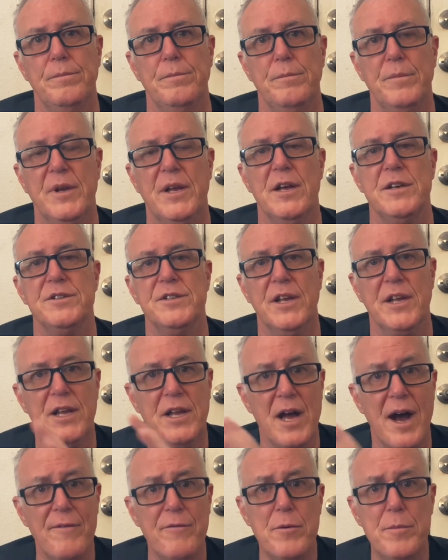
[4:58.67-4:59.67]
Because the
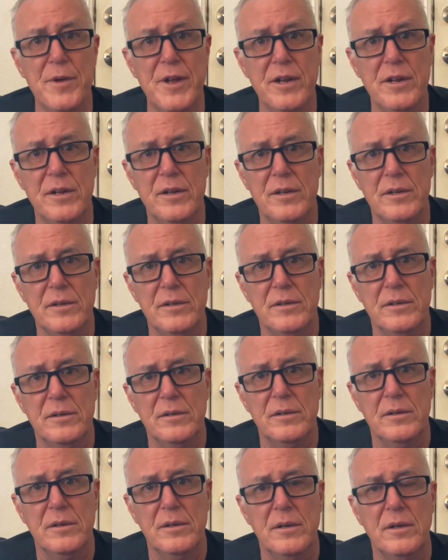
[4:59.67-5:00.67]
government
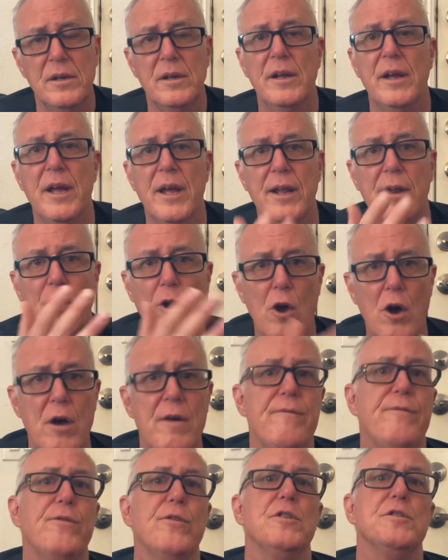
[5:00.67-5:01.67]
and law
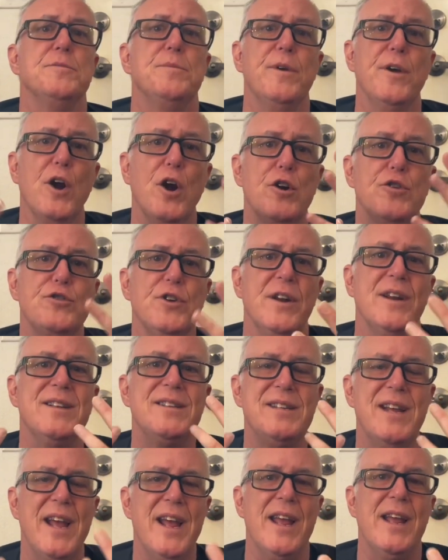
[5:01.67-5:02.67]
enforcement are trying to
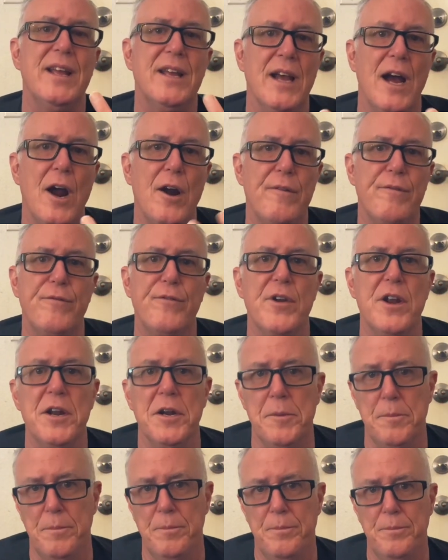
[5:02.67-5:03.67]
take our
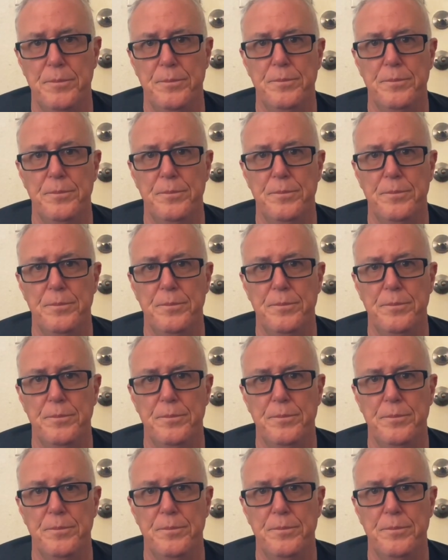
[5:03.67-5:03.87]
freedom.